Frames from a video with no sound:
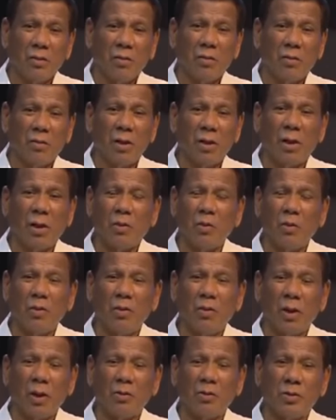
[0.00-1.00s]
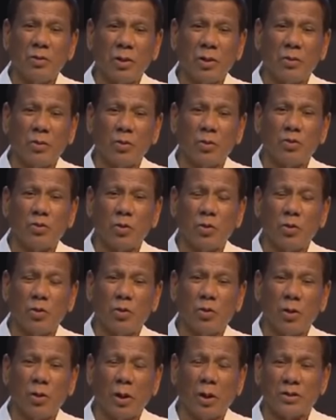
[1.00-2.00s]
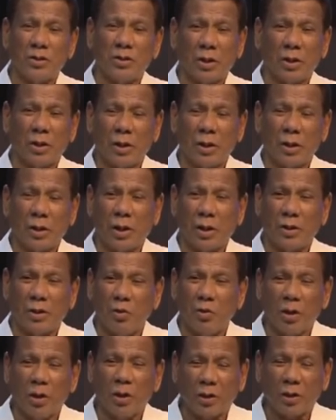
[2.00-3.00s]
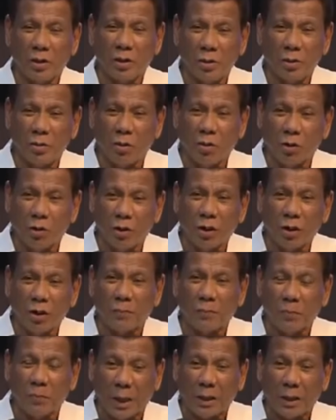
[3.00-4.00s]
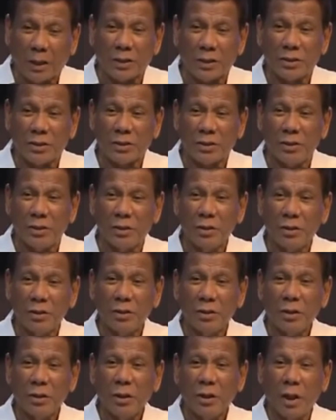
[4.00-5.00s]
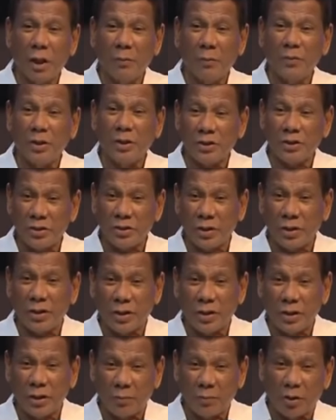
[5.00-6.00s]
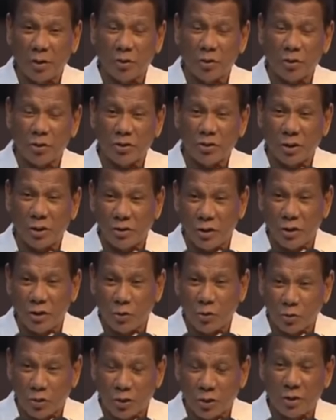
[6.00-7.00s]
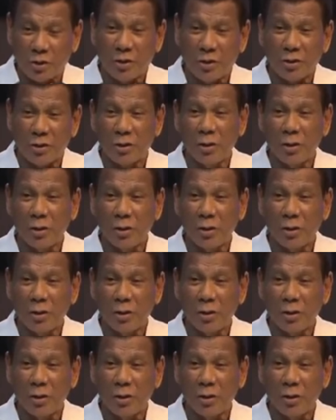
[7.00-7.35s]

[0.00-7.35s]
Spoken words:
Wala akong ano dyan gusto ko. At I do not call it palace. I'm just saying it because that's the usage.